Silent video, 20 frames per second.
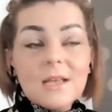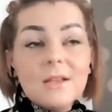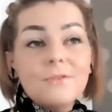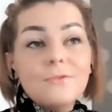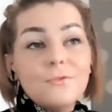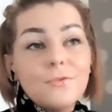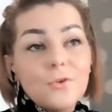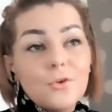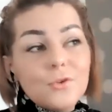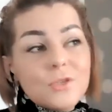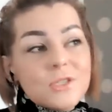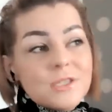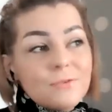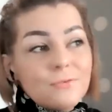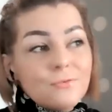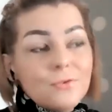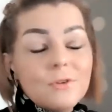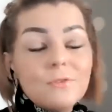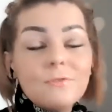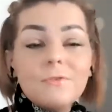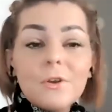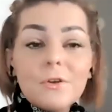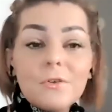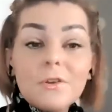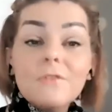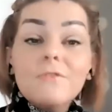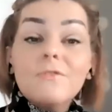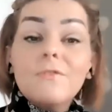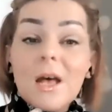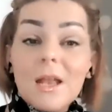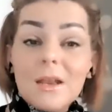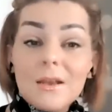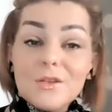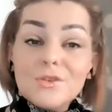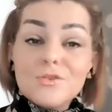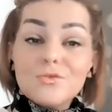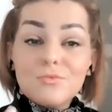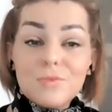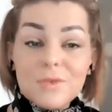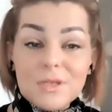and for different very
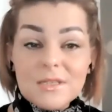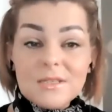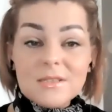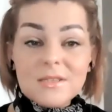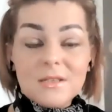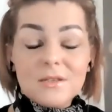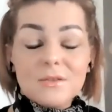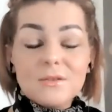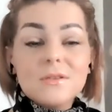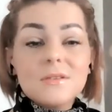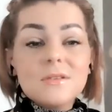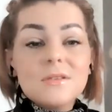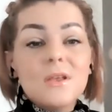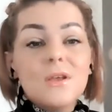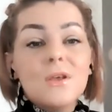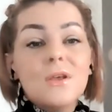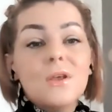valid reasons.